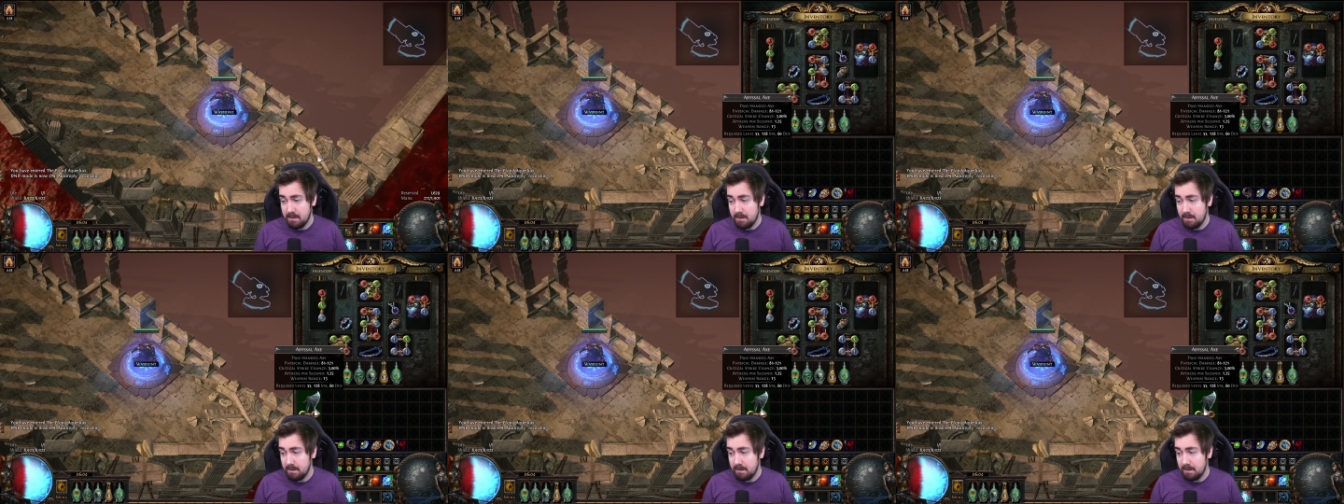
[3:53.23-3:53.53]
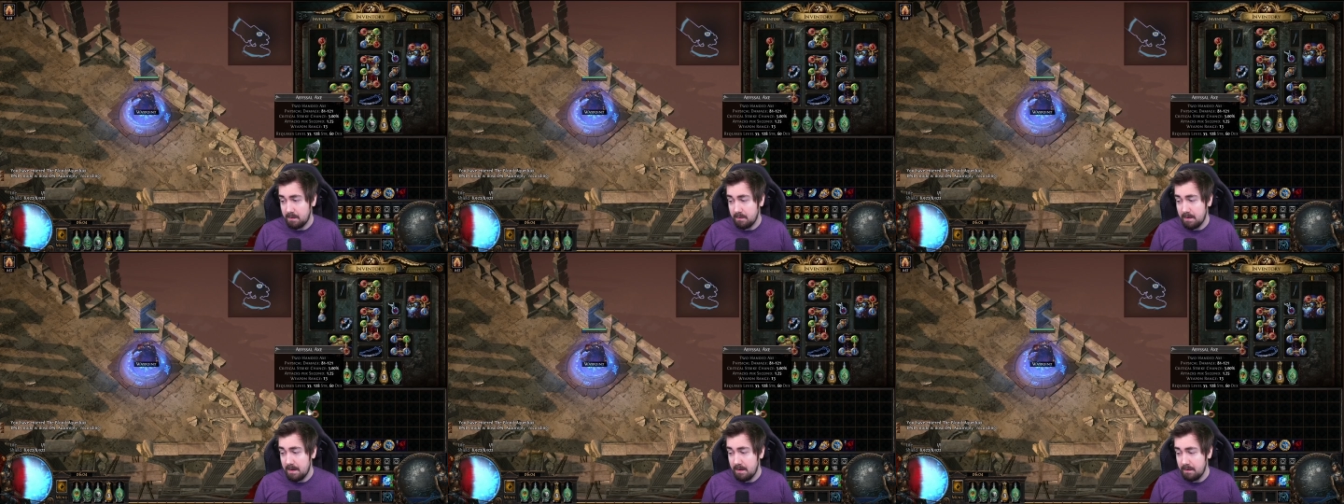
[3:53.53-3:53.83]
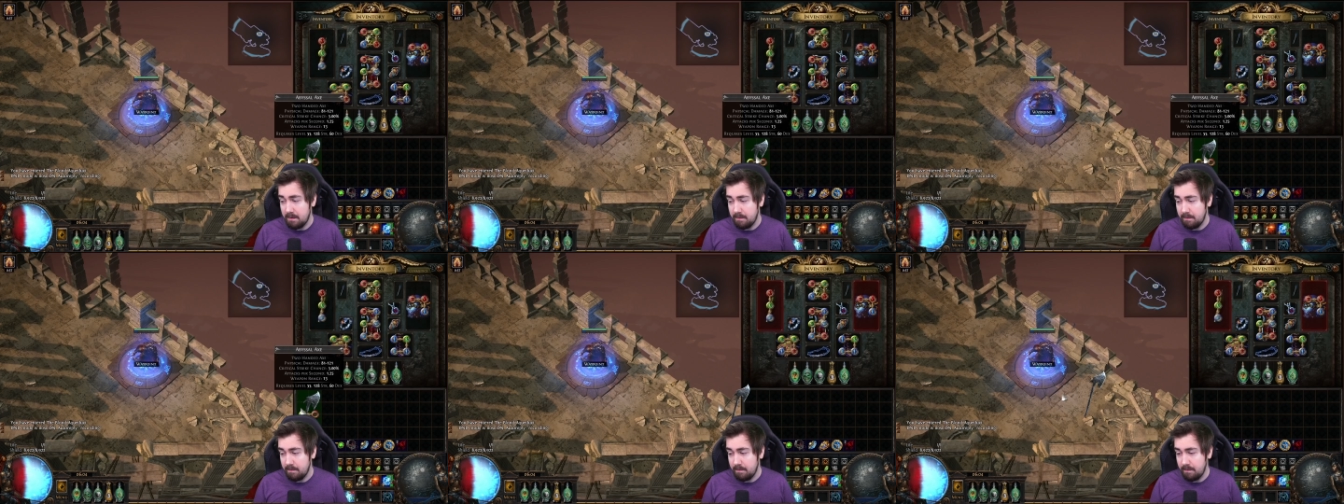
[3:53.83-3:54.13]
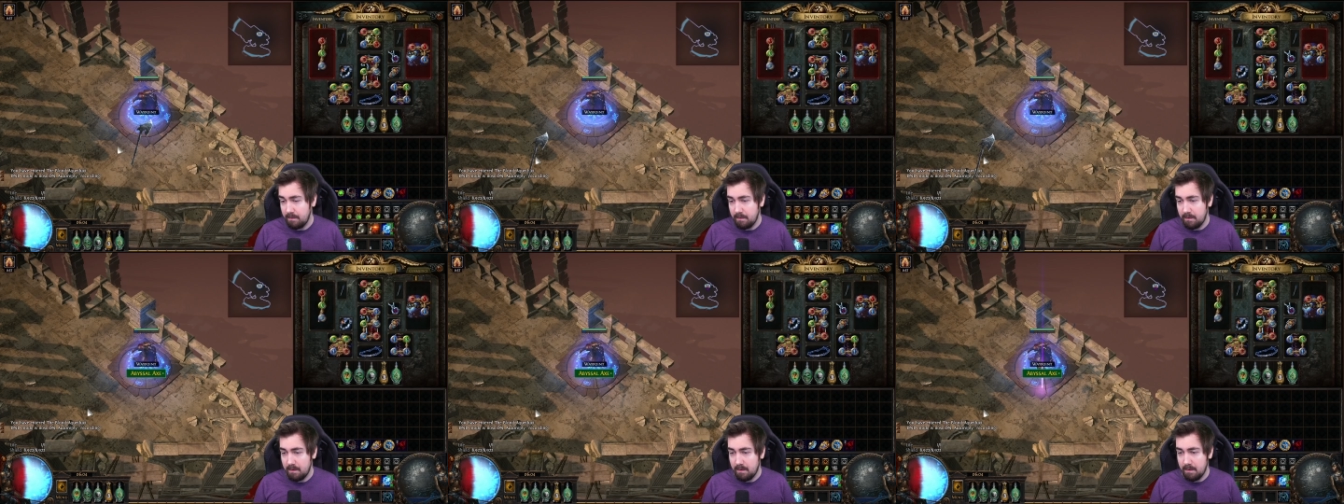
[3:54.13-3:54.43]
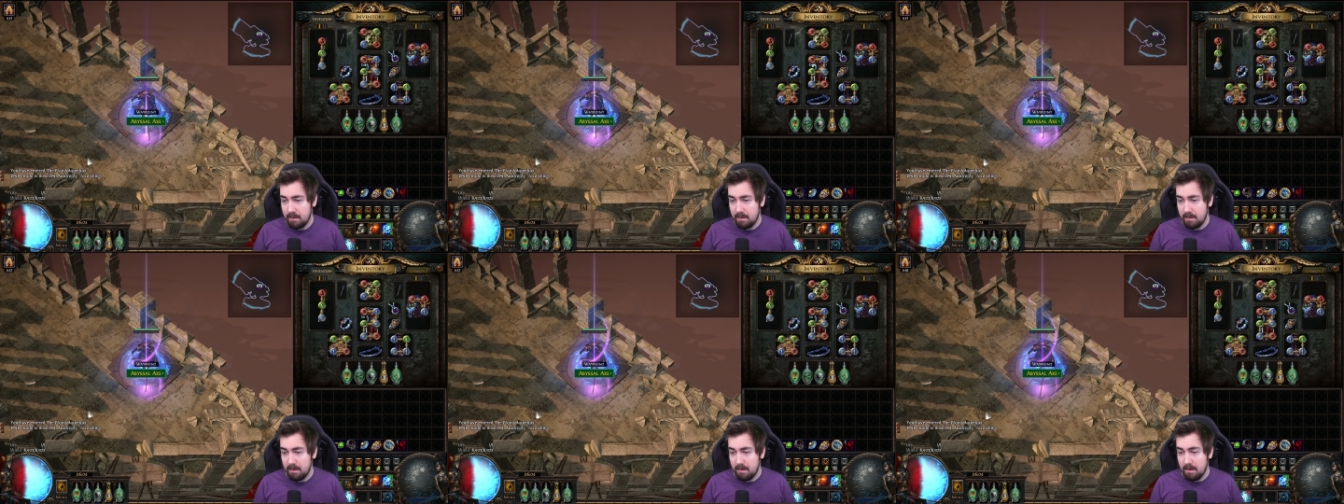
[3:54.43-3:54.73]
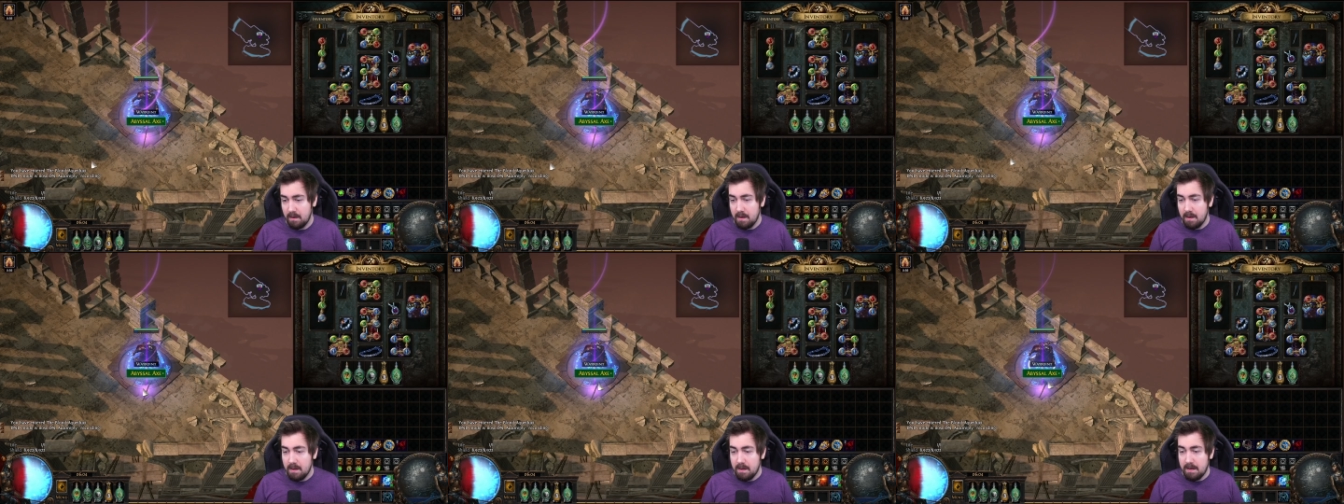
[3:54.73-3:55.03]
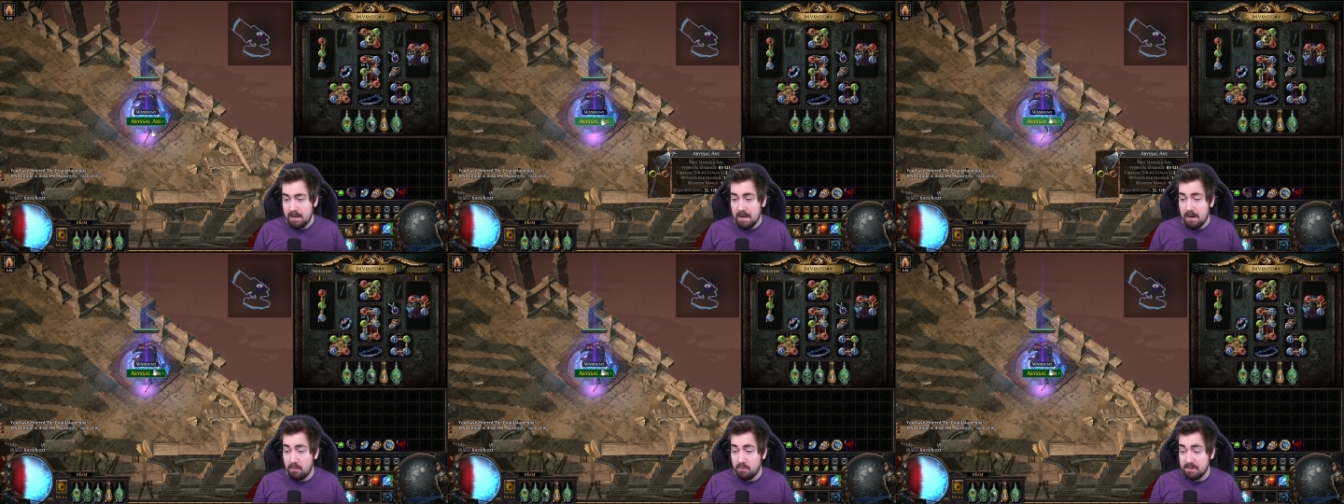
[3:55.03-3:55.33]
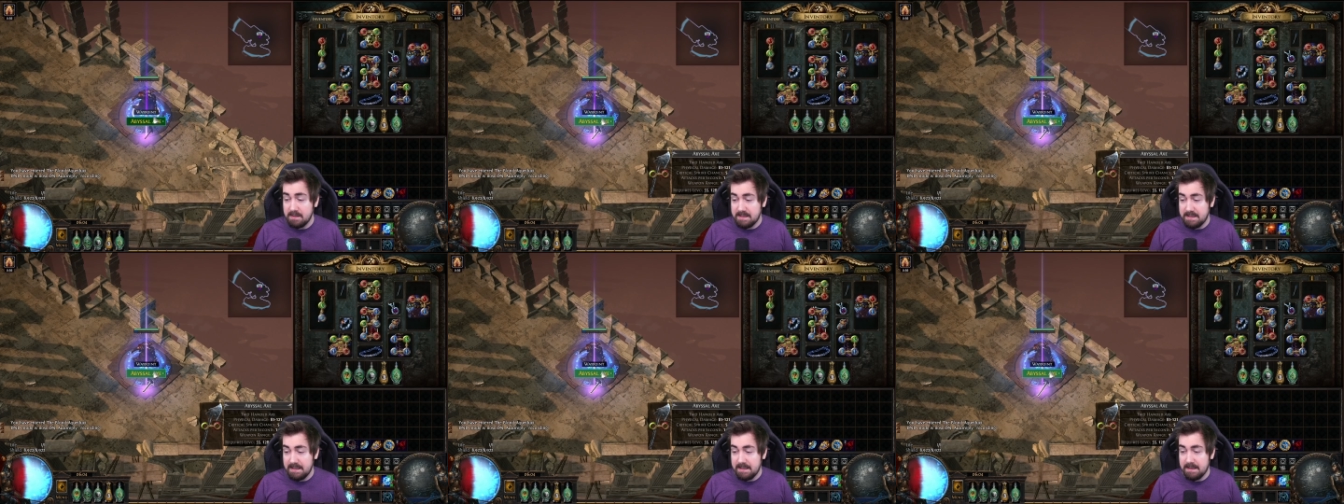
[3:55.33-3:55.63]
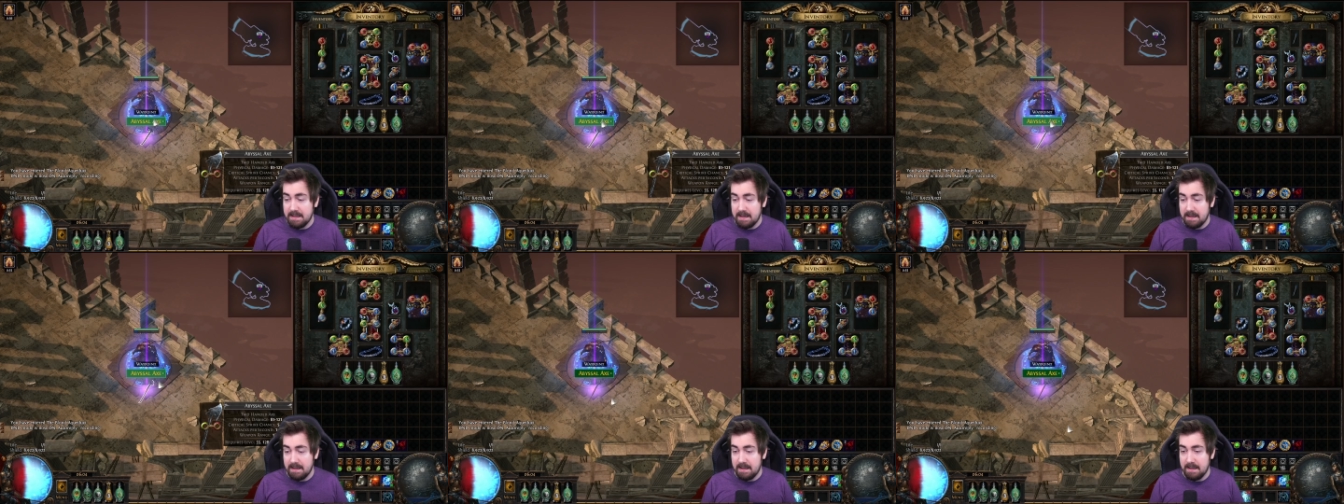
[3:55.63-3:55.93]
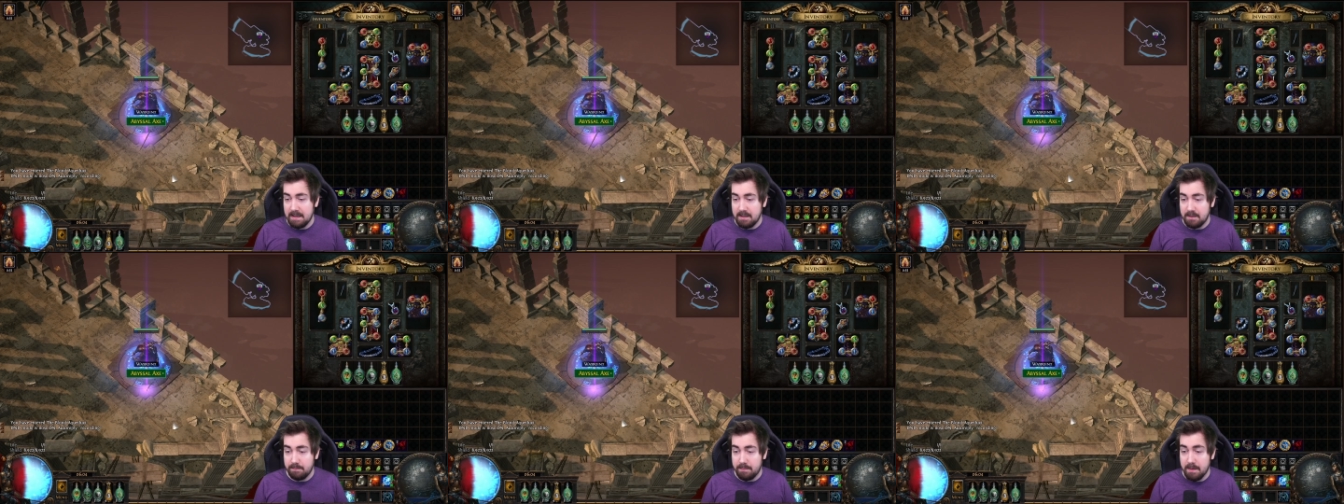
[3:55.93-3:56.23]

on the ground. Now we see that it like